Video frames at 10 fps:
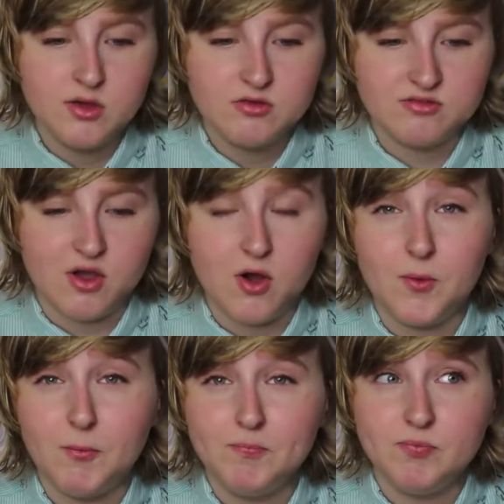
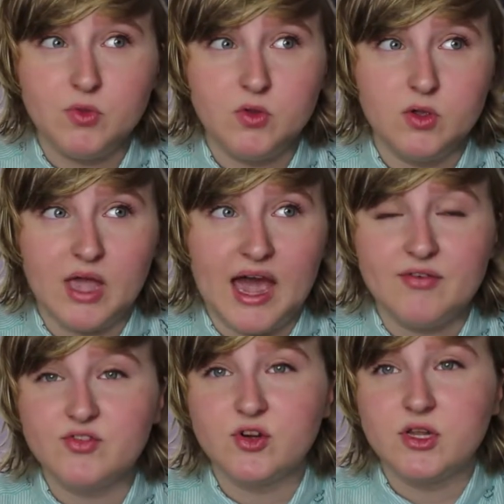So
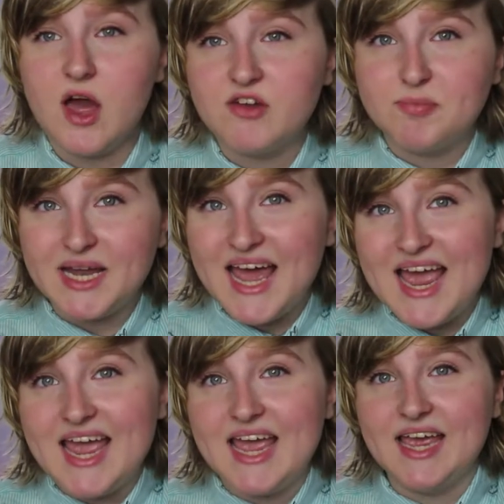after a lot of
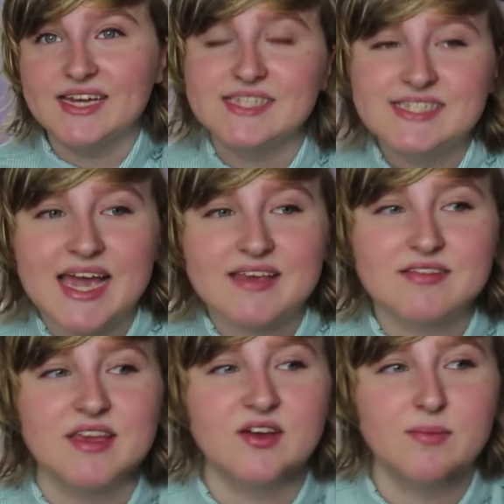playing and
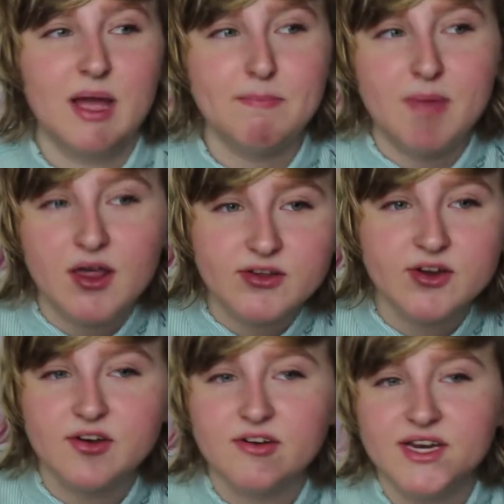texting my
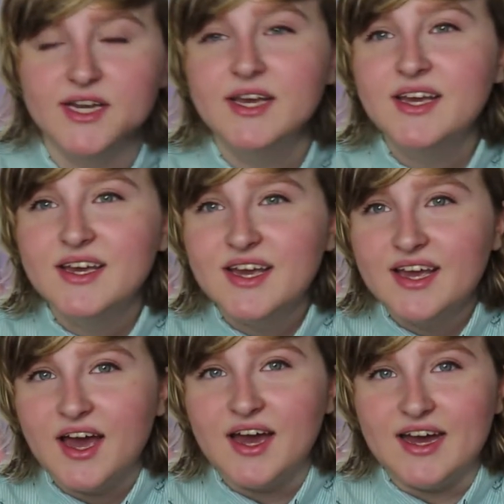mother and
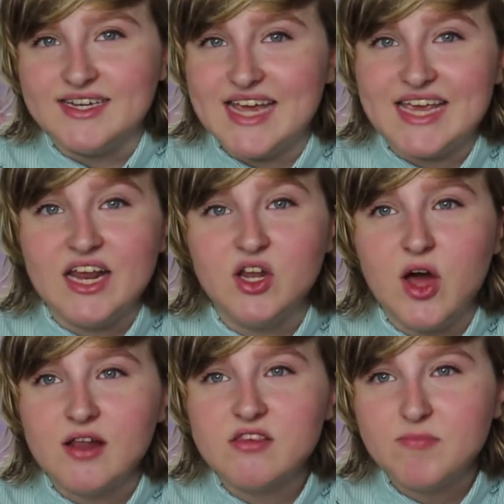uh, taking
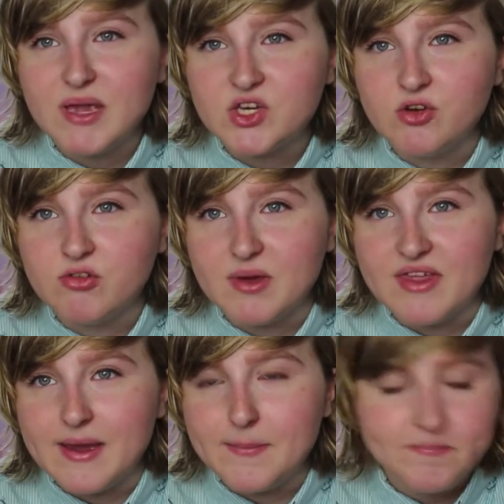lots of pictures
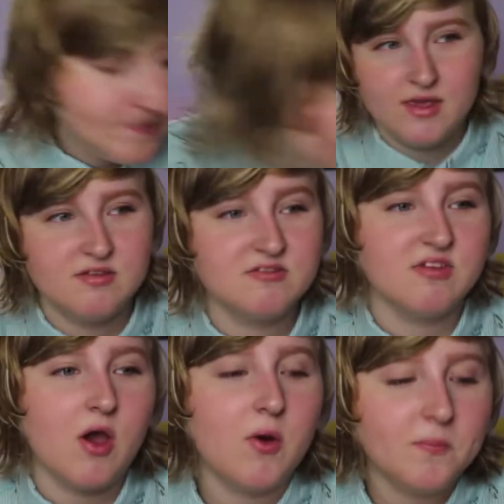with him.
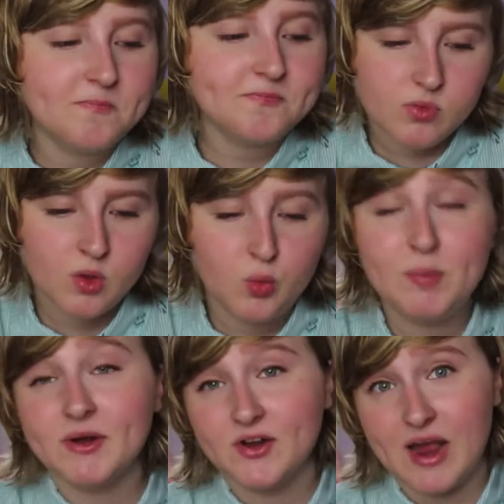So
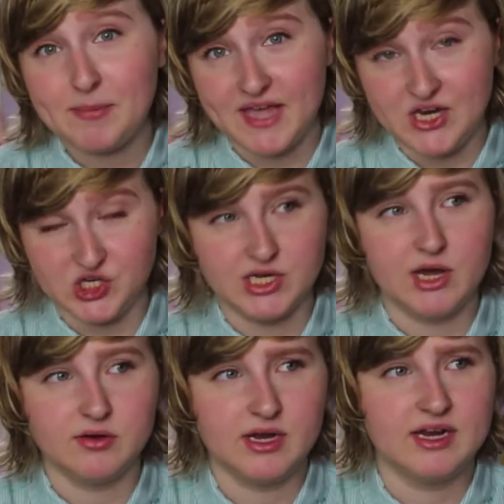we put our application
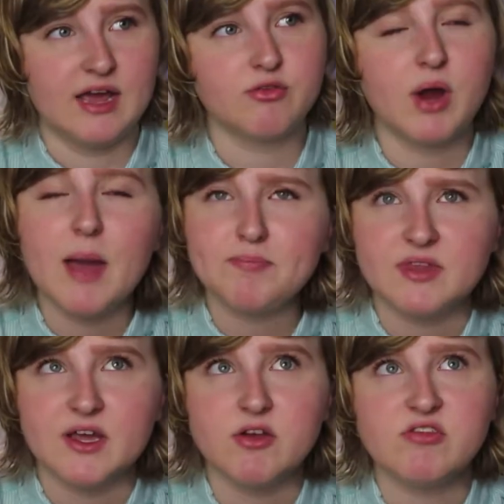down, and as we're up
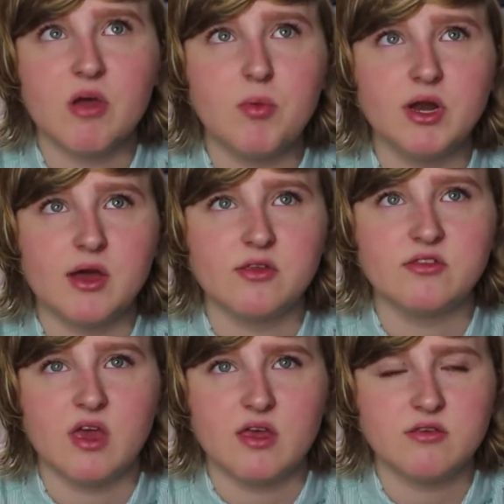there, someone else
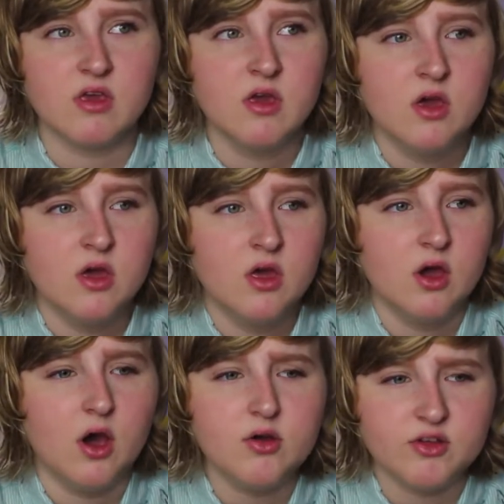says,
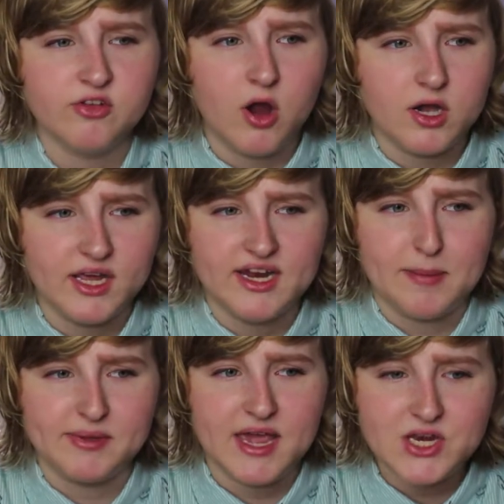oh, there's already an
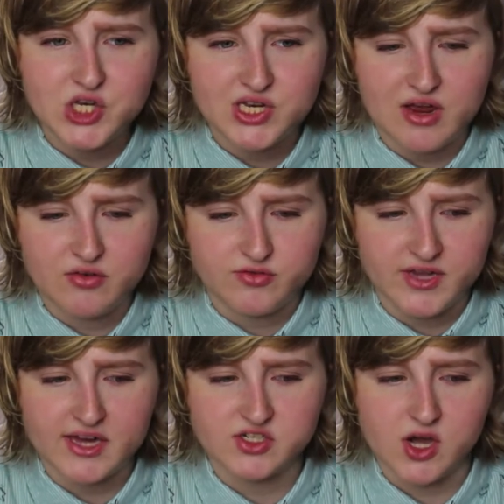application down for
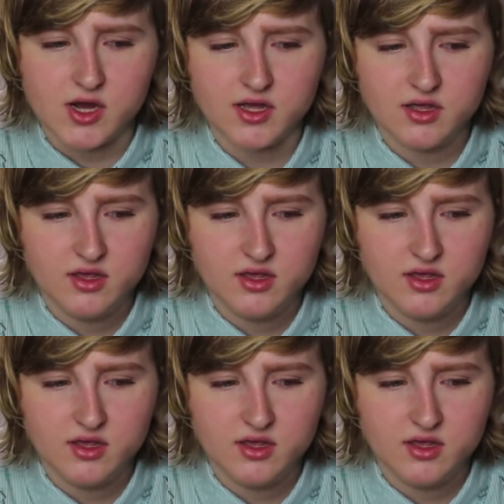that dog.